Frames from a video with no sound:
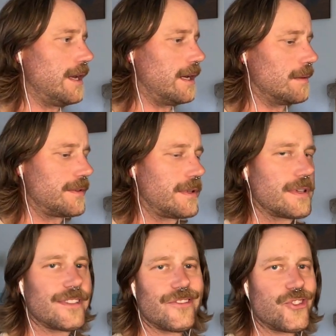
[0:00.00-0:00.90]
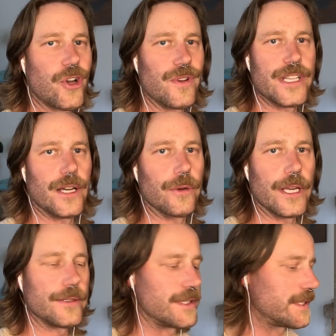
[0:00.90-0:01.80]
ended up show and tell,
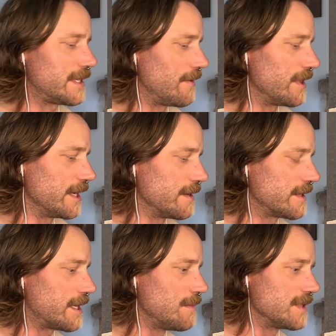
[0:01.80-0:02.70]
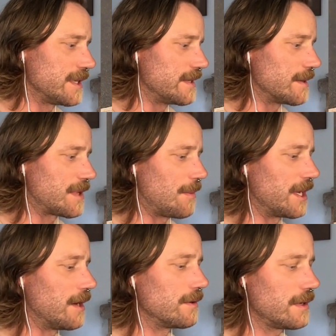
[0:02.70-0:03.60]
right? Just everything else ends up
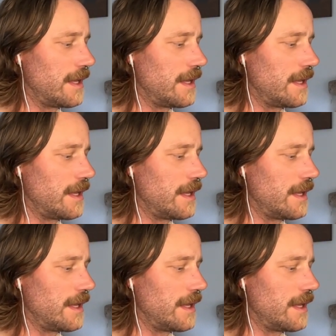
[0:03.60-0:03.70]
coming out,